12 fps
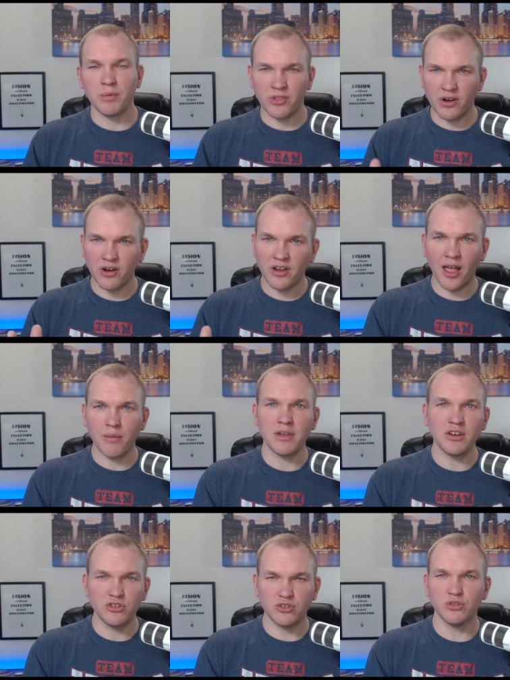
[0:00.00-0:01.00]
But they're
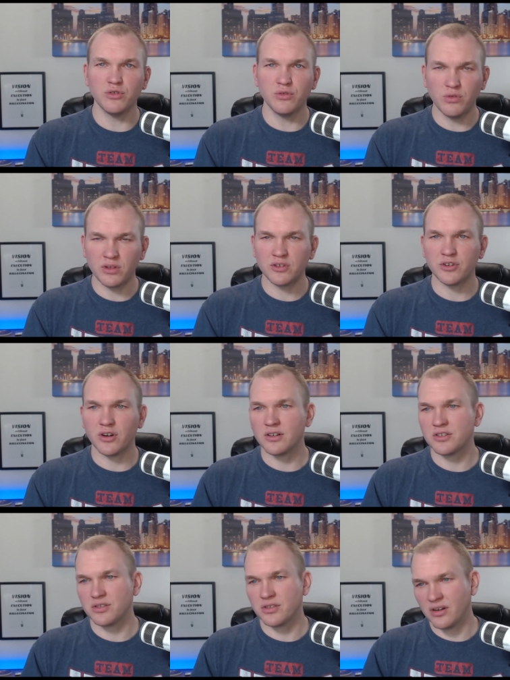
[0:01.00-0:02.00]
coming to the
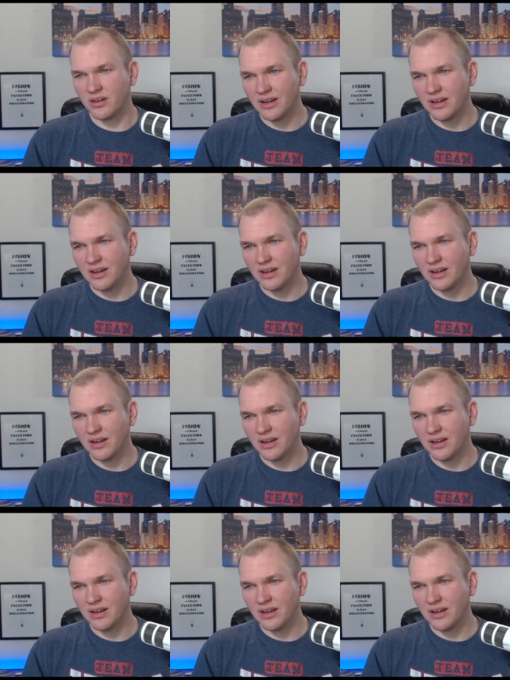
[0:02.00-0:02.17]
church. They're